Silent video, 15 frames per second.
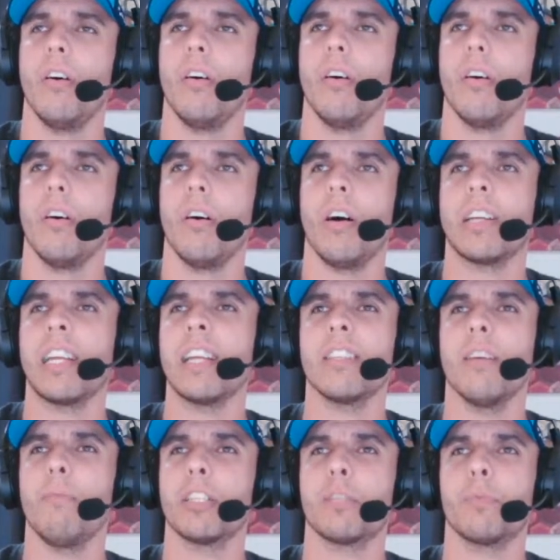I guess I
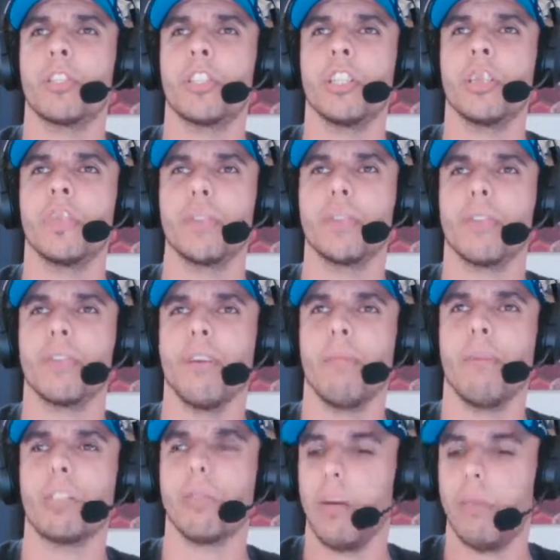must be stupid. I
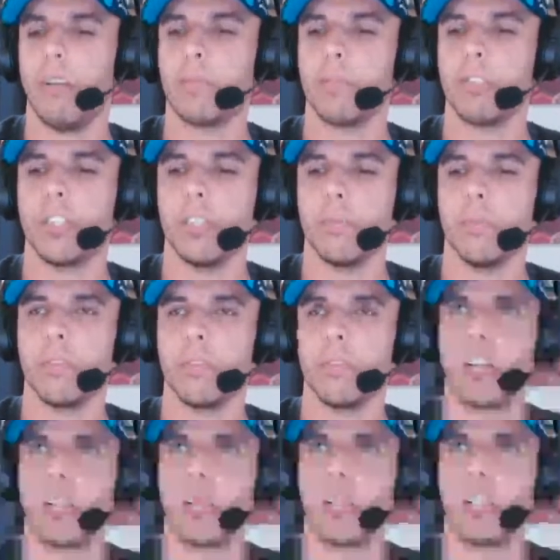must be stupid. I
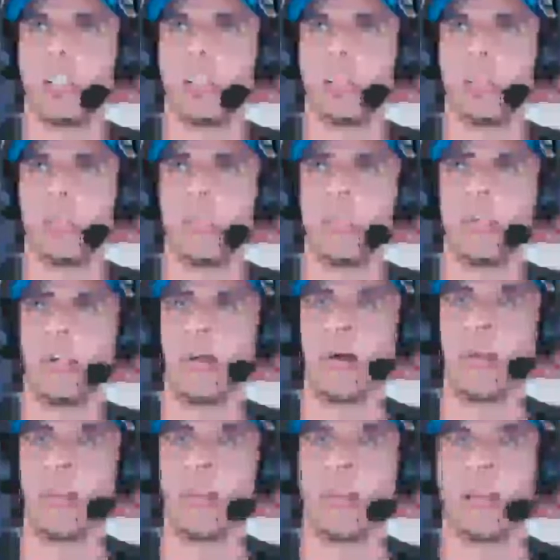could be stupid. I might
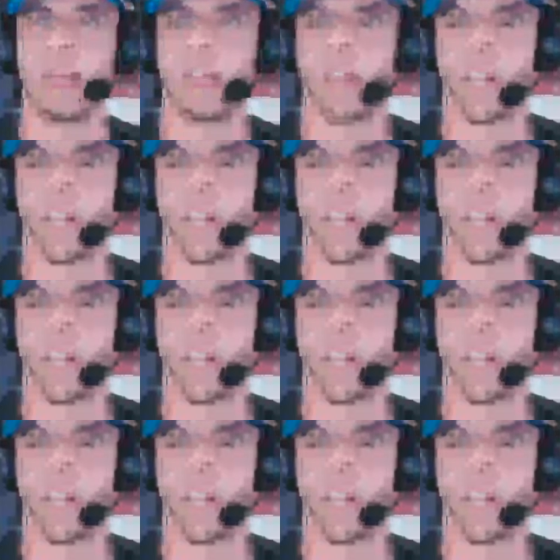be brain fading